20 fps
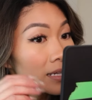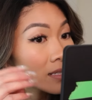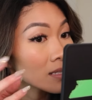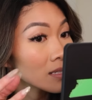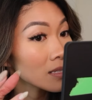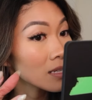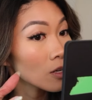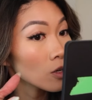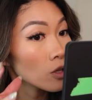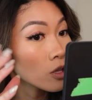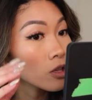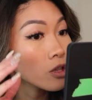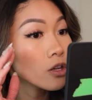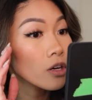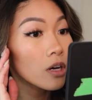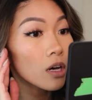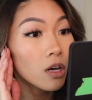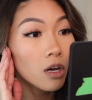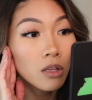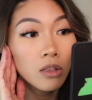I still
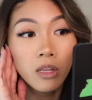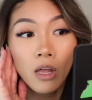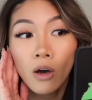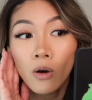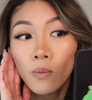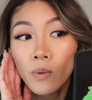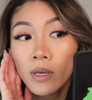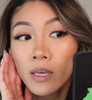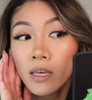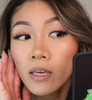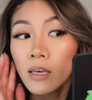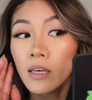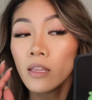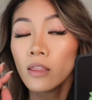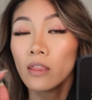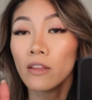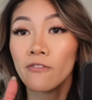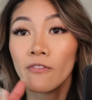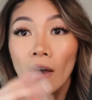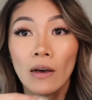look
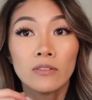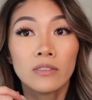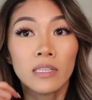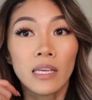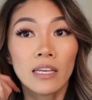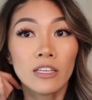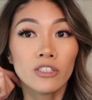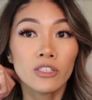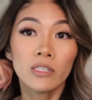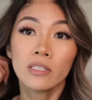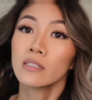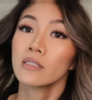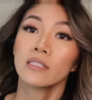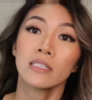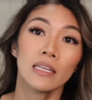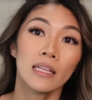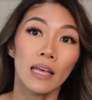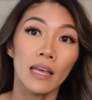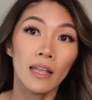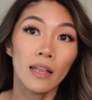glowy. The foundation
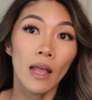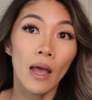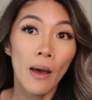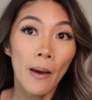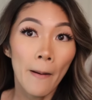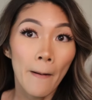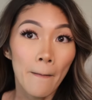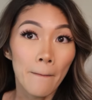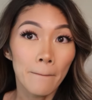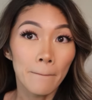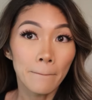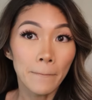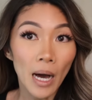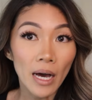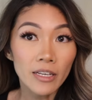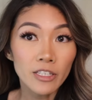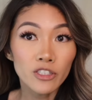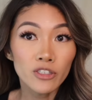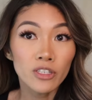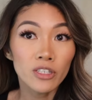didn't
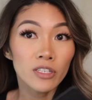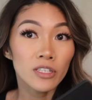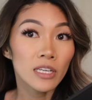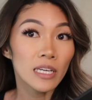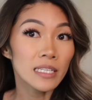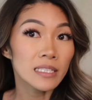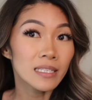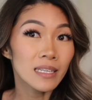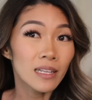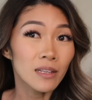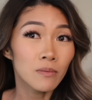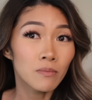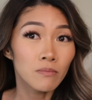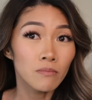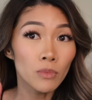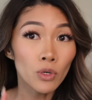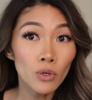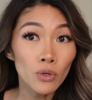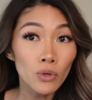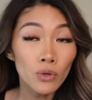budge, it didn't
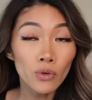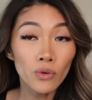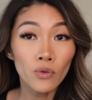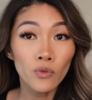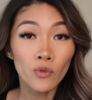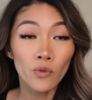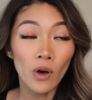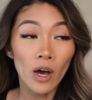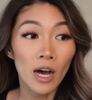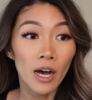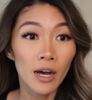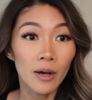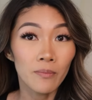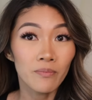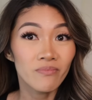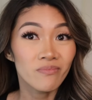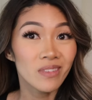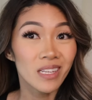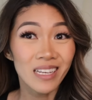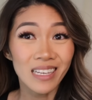move.
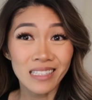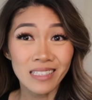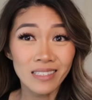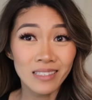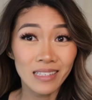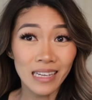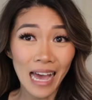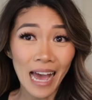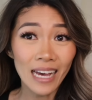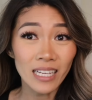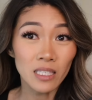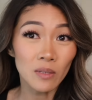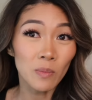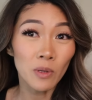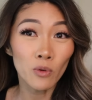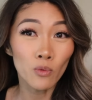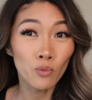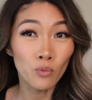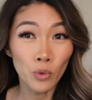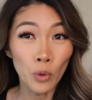Um it's it hasn't
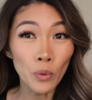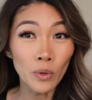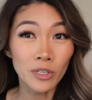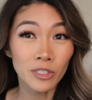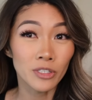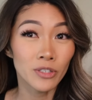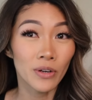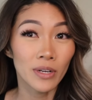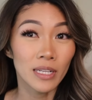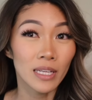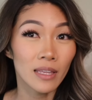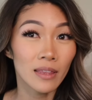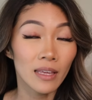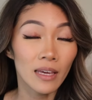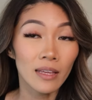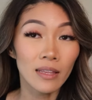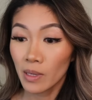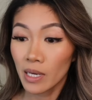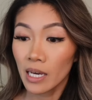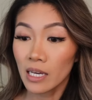been ruined or
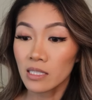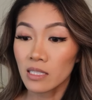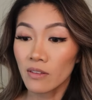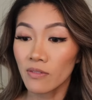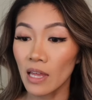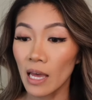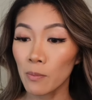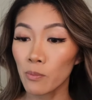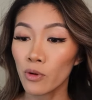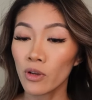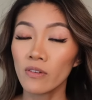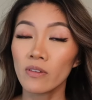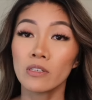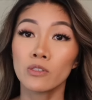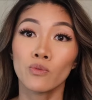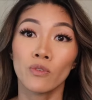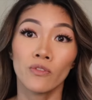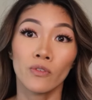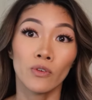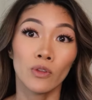anything, because of that
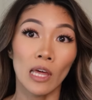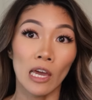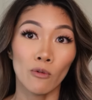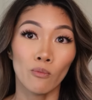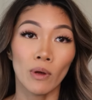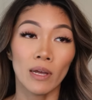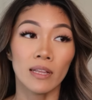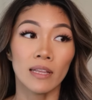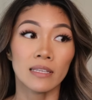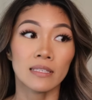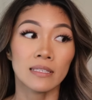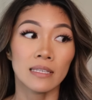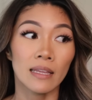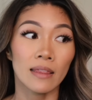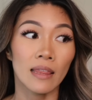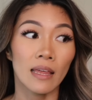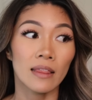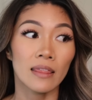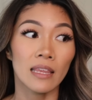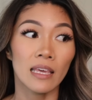previous review that I read, it
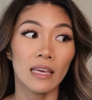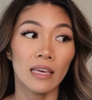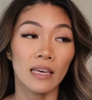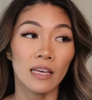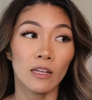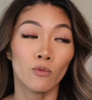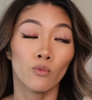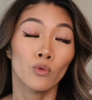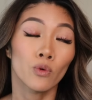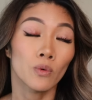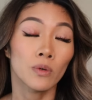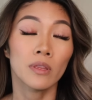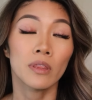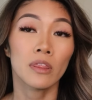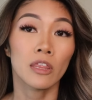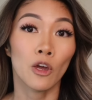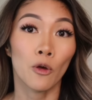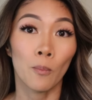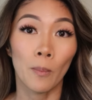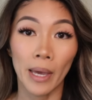said that the it
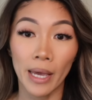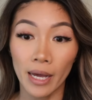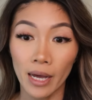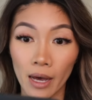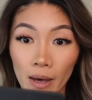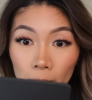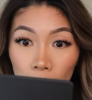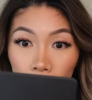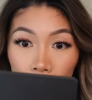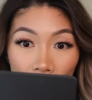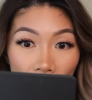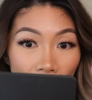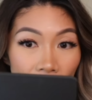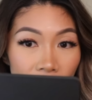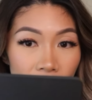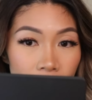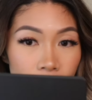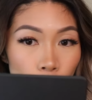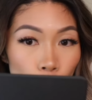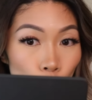ruined their makeup.
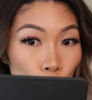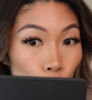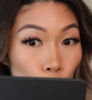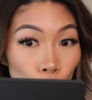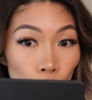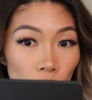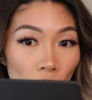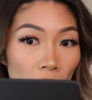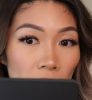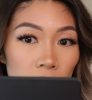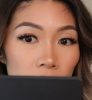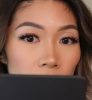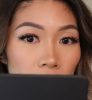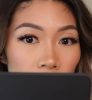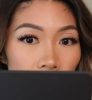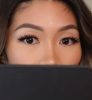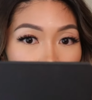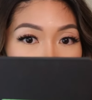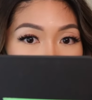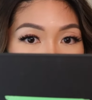I do not
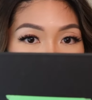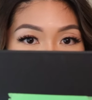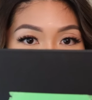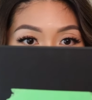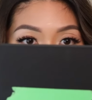see that at